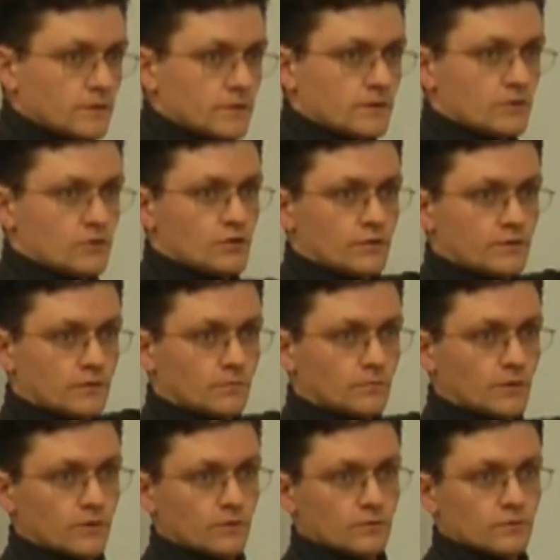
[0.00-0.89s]
as
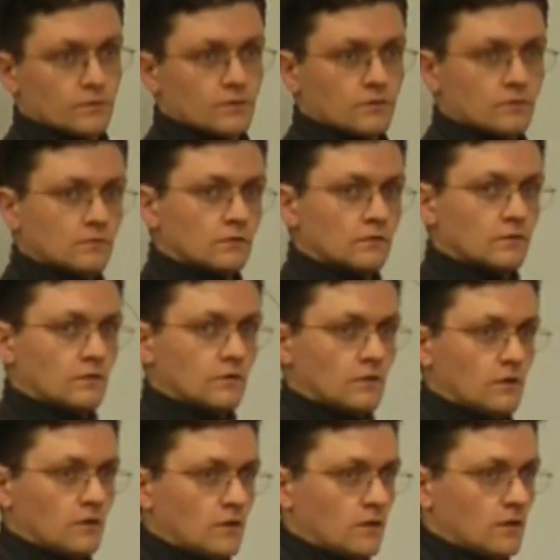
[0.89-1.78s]
suggested by those two
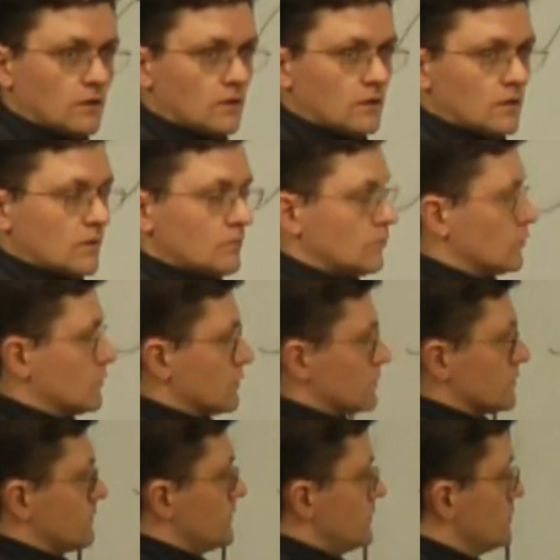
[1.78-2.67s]

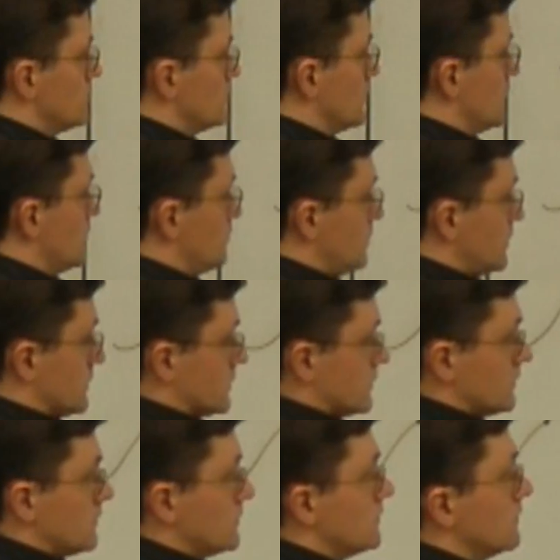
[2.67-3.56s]
points of view,
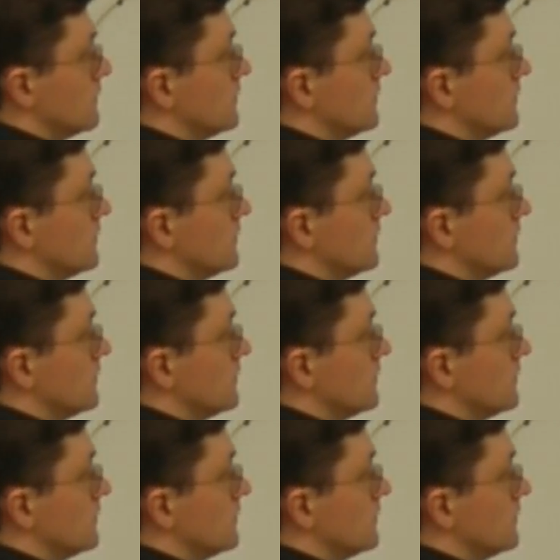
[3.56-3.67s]
but